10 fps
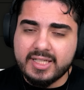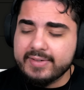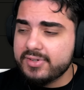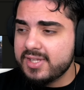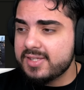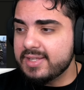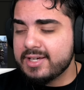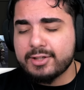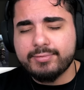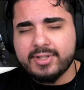Ever since they
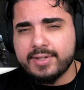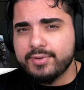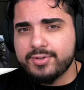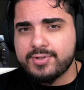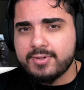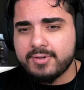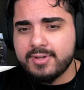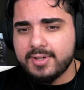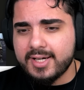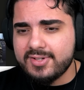got rid of all
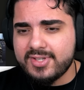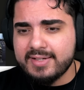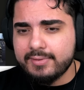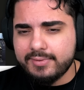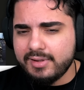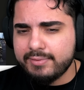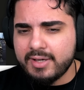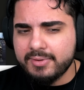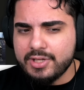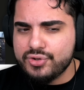Shugoki, I just never really
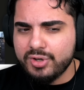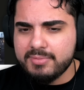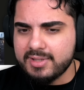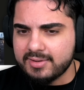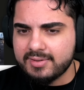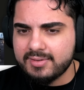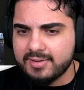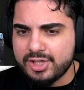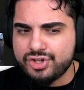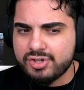found enjoyment
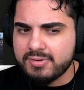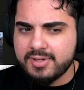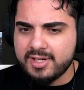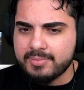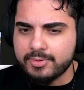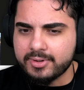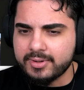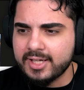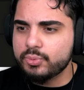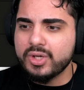in Shugoki anymore.
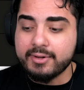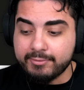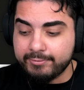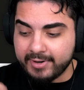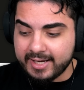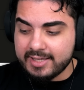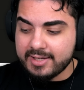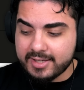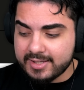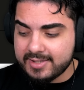Not when I'm fighting
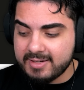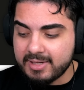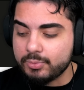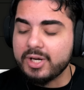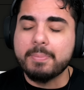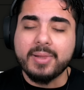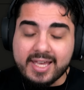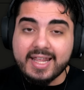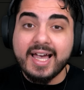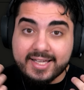against him, not when I'm
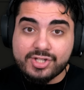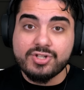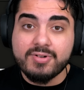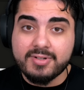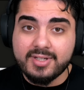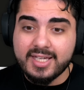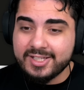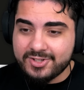playing as Shugoki, it's